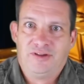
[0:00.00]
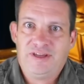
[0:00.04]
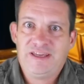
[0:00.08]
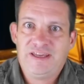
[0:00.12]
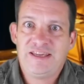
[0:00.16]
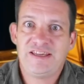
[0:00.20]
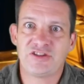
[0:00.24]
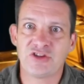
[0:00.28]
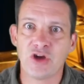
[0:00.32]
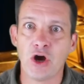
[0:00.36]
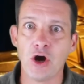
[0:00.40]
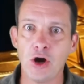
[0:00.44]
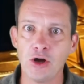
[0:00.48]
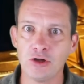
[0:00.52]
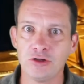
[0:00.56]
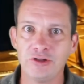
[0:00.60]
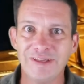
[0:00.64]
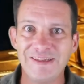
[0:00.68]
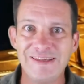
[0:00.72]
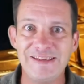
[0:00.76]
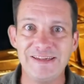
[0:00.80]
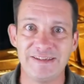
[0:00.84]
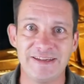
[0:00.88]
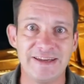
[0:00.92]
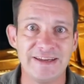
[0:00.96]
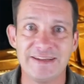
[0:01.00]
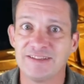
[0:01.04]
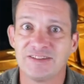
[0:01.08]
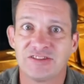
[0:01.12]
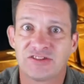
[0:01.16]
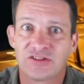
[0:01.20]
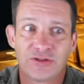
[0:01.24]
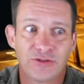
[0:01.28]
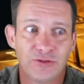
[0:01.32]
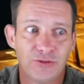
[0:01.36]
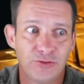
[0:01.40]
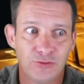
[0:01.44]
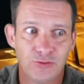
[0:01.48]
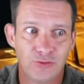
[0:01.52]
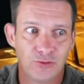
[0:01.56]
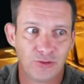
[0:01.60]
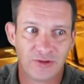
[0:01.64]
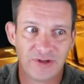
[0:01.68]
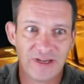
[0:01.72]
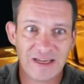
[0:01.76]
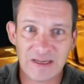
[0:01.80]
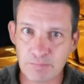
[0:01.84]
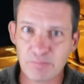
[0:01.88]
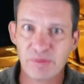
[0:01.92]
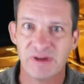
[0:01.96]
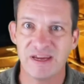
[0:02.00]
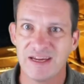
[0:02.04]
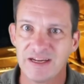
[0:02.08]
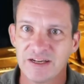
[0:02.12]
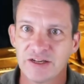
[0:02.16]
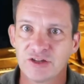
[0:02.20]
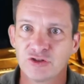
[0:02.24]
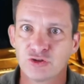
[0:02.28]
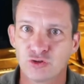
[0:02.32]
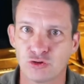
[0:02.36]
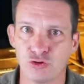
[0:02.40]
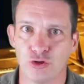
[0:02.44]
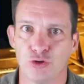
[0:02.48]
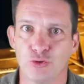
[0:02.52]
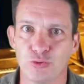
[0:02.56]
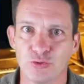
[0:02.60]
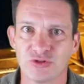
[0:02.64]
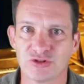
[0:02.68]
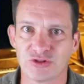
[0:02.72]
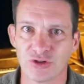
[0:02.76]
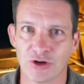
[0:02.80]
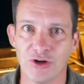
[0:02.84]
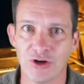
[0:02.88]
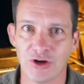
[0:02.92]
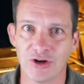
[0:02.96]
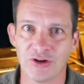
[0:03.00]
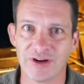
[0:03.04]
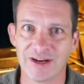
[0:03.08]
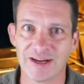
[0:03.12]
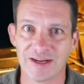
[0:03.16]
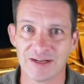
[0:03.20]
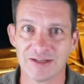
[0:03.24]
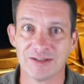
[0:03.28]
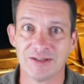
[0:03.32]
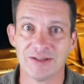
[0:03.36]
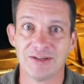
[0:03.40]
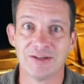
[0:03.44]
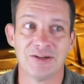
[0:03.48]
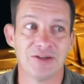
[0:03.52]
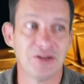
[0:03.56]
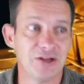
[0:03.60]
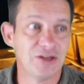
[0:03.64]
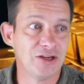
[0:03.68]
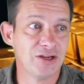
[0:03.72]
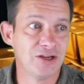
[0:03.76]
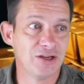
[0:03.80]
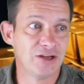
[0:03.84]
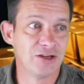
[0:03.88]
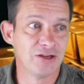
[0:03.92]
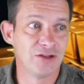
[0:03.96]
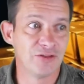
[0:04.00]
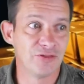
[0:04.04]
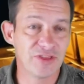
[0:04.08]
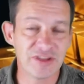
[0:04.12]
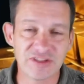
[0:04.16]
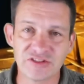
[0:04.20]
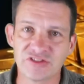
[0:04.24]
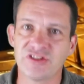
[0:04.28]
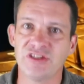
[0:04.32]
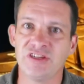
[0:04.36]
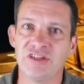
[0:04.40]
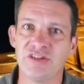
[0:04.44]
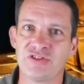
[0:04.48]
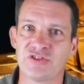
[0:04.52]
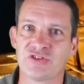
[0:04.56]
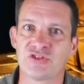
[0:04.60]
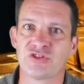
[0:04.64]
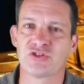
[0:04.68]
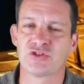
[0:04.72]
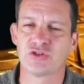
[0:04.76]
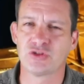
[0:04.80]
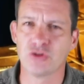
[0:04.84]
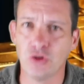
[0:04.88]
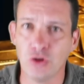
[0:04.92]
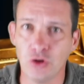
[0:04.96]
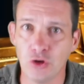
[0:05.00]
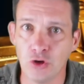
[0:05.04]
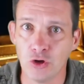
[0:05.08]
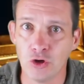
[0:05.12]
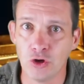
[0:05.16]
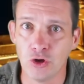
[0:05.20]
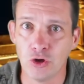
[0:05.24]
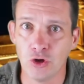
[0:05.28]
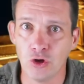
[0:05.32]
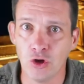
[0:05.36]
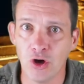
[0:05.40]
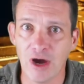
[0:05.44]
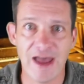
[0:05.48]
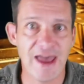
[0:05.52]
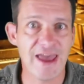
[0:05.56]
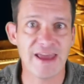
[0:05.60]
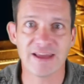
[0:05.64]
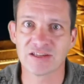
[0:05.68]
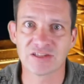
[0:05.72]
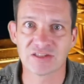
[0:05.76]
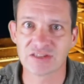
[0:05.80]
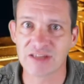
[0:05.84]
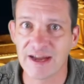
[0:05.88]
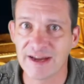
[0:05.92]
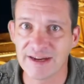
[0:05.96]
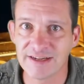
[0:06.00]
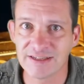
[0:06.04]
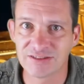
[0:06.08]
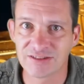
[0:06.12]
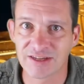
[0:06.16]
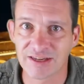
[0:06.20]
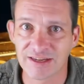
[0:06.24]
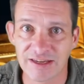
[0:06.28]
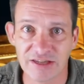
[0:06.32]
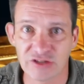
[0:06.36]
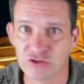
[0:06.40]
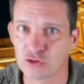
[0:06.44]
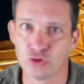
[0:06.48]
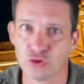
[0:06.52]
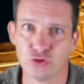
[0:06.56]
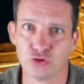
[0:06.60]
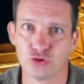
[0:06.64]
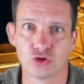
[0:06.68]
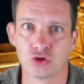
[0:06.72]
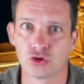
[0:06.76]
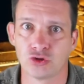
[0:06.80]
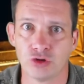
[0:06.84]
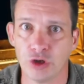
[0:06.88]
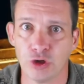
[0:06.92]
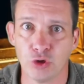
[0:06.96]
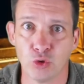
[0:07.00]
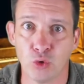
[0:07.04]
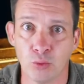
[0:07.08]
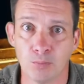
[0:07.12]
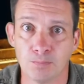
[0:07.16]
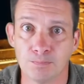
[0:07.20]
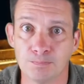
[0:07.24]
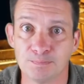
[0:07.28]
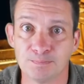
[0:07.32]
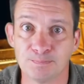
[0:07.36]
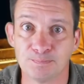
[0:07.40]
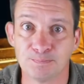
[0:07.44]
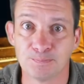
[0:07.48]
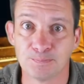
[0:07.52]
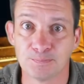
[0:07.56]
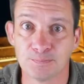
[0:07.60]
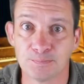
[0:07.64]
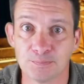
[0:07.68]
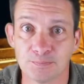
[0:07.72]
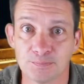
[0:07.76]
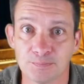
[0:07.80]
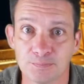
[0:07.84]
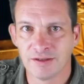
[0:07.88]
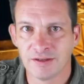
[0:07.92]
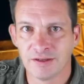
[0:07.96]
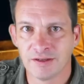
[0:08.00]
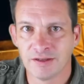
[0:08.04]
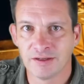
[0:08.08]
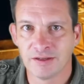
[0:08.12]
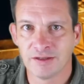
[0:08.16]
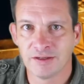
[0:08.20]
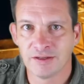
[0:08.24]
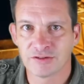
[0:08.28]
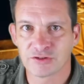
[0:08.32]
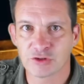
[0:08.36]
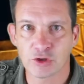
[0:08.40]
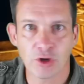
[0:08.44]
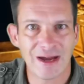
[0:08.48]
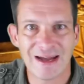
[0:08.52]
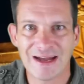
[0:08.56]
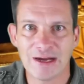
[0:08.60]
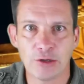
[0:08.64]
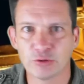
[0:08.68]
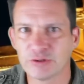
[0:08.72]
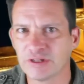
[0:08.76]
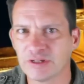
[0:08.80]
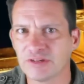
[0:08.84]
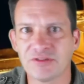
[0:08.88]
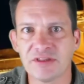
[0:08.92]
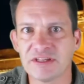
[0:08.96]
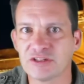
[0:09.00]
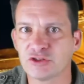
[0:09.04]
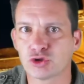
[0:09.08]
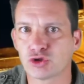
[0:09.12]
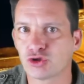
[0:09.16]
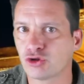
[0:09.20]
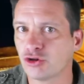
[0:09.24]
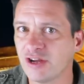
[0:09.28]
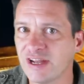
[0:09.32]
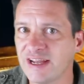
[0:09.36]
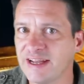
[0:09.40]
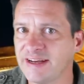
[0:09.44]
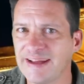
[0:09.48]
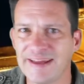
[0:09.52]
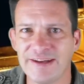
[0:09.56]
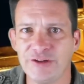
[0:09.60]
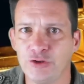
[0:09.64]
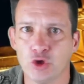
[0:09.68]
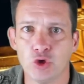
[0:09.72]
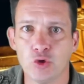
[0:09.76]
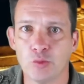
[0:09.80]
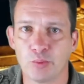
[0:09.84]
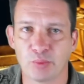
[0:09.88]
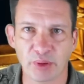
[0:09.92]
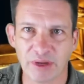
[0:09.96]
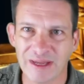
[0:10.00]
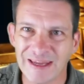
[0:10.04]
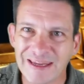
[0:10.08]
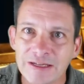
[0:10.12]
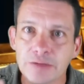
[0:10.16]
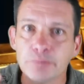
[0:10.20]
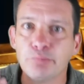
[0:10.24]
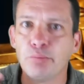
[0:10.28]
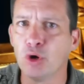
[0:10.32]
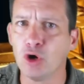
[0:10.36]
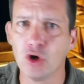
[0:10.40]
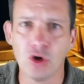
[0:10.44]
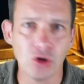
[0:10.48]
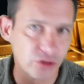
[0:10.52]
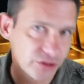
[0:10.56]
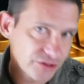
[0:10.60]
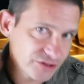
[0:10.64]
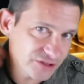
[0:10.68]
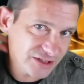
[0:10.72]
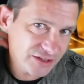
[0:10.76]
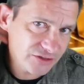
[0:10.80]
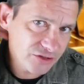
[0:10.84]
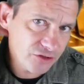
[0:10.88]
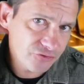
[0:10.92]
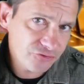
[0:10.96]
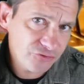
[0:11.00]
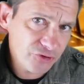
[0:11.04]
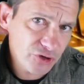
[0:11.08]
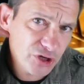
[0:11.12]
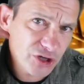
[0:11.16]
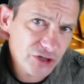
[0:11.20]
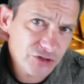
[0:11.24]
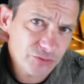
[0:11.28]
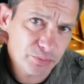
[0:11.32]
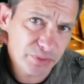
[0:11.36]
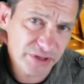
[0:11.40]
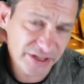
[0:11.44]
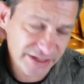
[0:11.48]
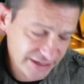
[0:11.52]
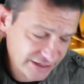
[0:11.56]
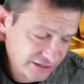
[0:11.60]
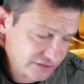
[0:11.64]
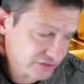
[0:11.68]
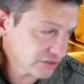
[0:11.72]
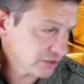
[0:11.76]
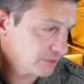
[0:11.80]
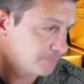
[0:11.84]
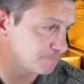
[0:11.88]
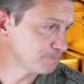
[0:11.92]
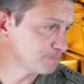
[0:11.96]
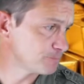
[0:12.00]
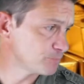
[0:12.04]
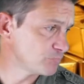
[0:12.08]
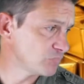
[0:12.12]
It's all leading to it being a true story. This is so exciting, it's untrue. So how did this train end up in Poland in the first place?